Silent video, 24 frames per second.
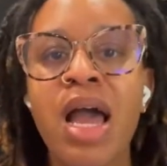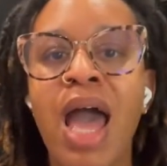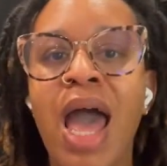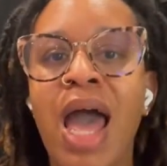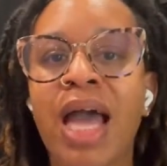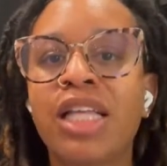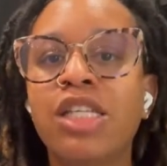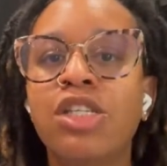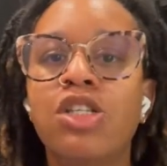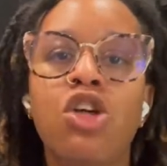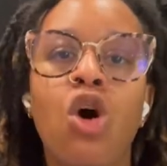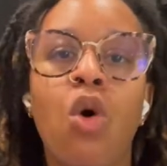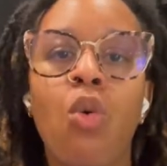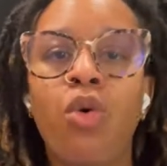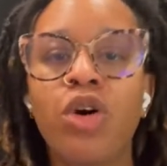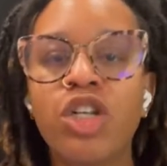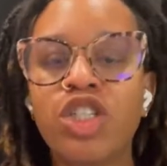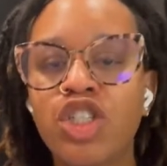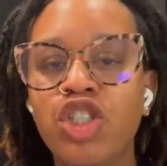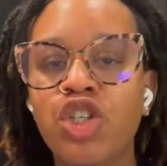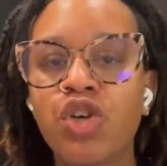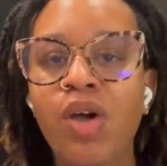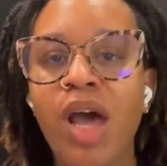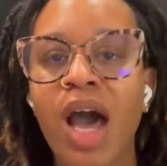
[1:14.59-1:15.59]
And so
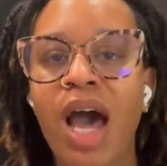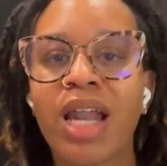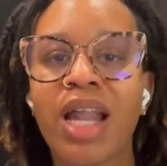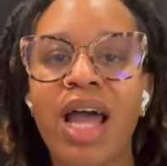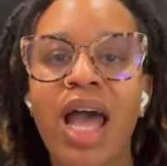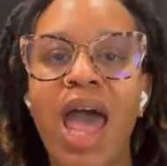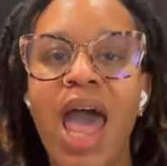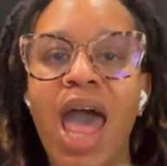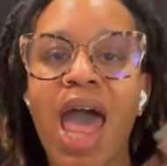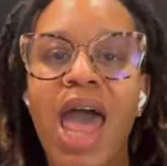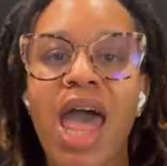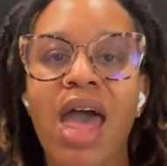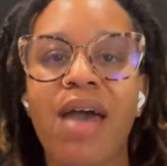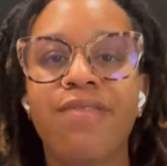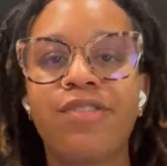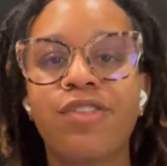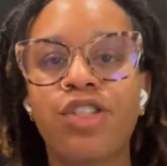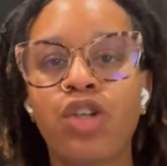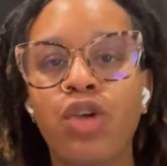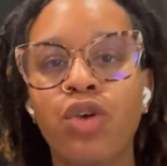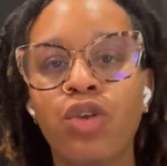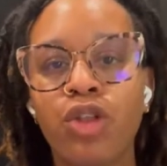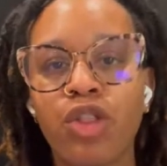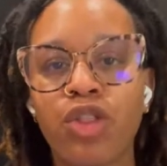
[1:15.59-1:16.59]
once you kind of have
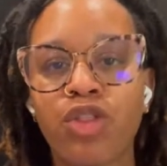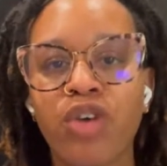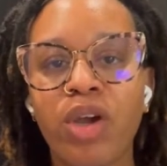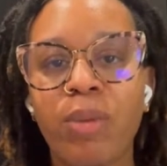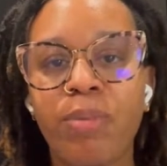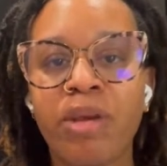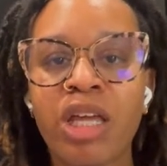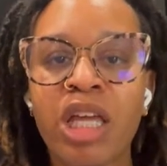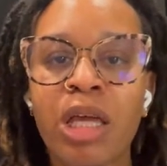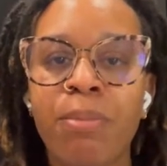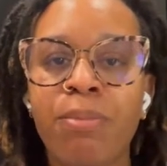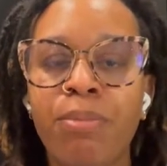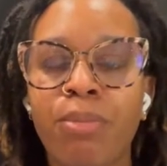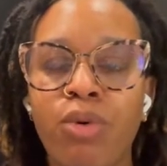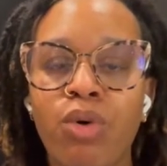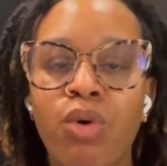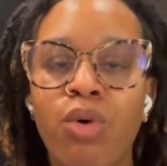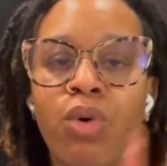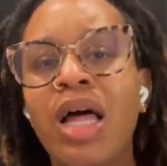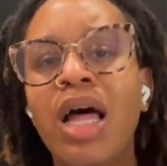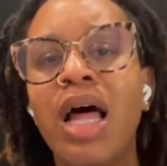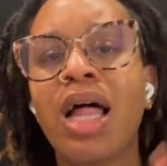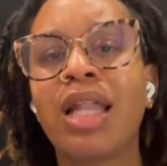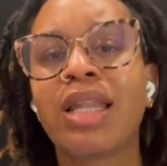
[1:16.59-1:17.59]
2 to 3 people,